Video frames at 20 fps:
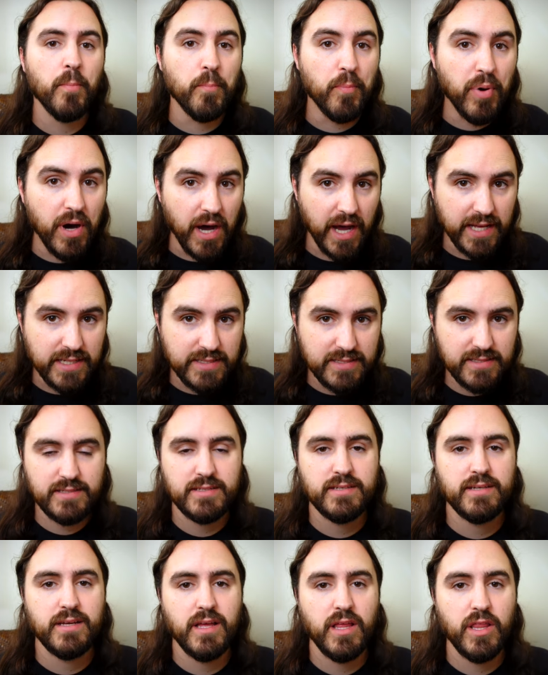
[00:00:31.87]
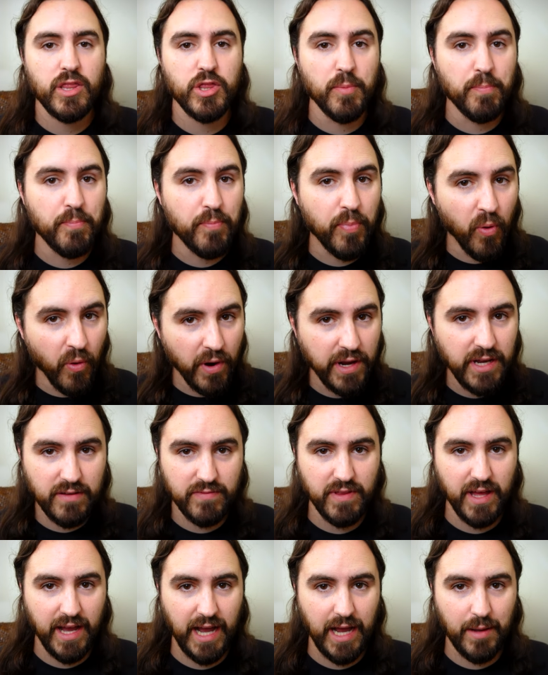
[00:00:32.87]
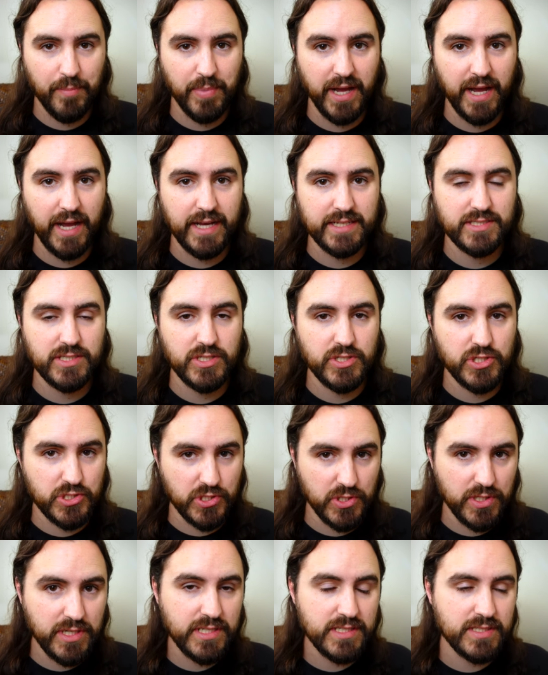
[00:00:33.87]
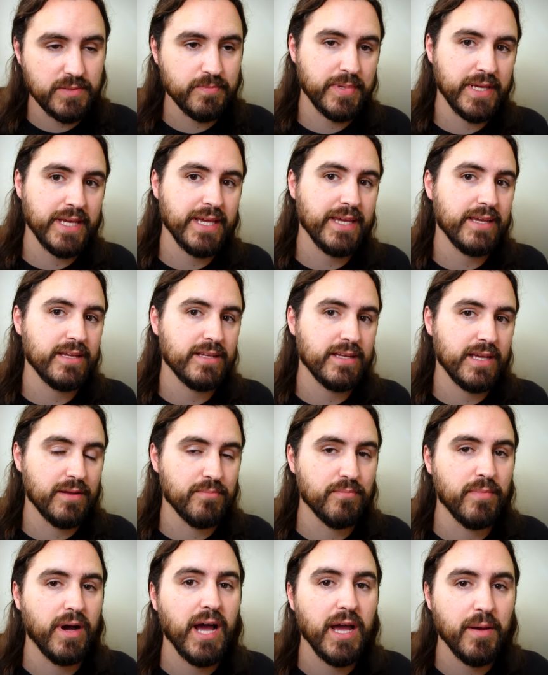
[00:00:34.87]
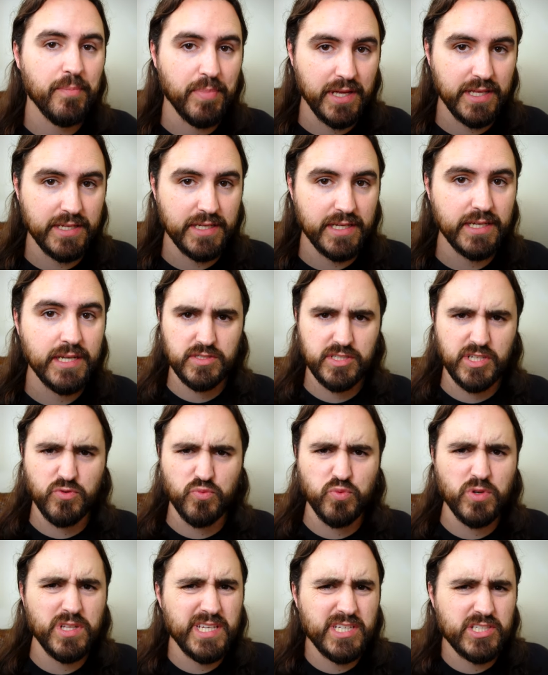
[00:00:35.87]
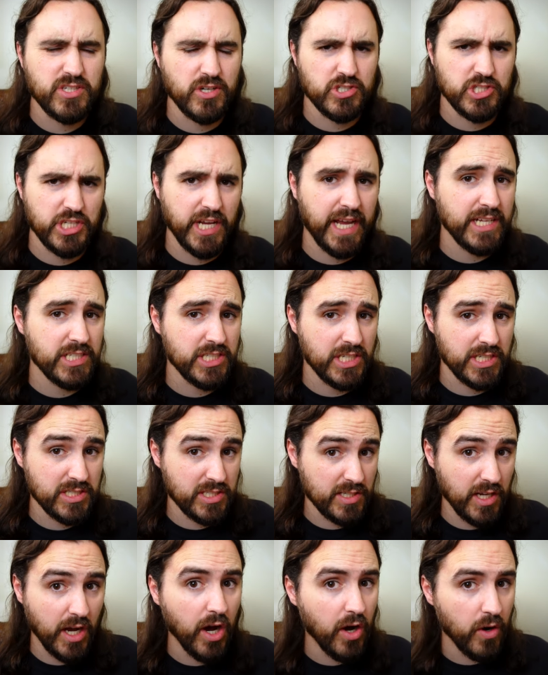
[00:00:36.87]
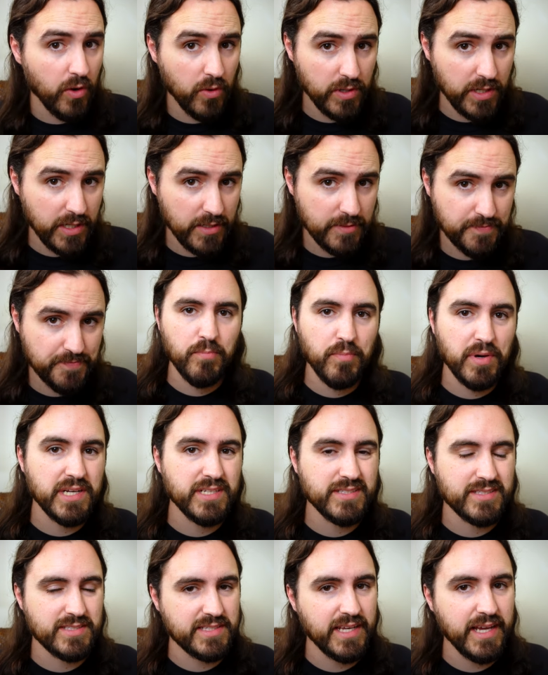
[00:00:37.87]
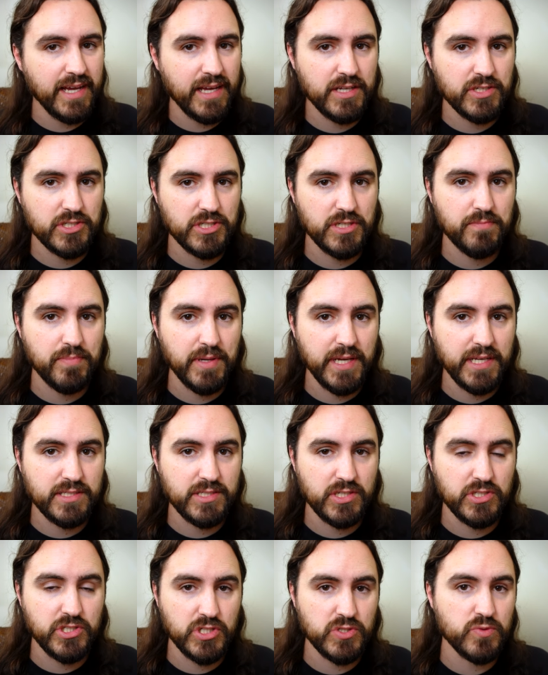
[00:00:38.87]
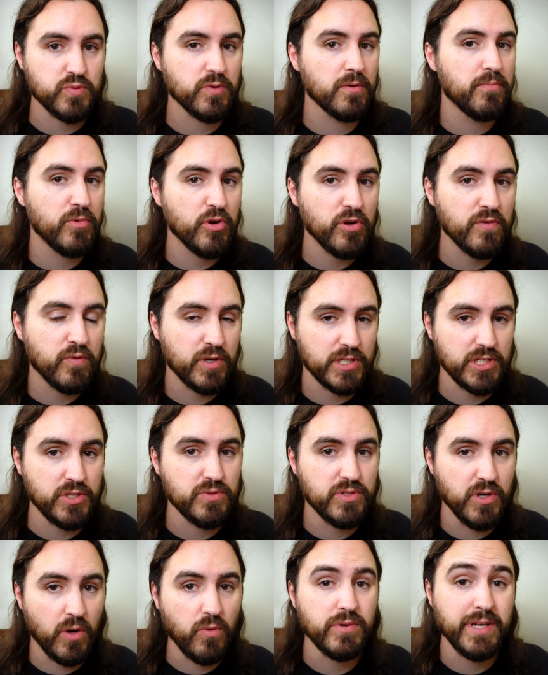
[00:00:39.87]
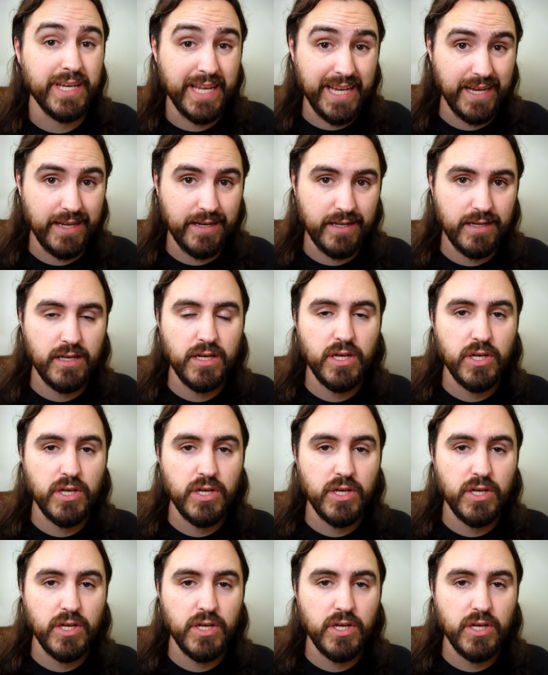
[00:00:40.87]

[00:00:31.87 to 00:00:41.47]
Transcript: But the point of the high pass shouldn't be, in my opinion, to really start changing tone, but instead it should be to just remove what you don't need.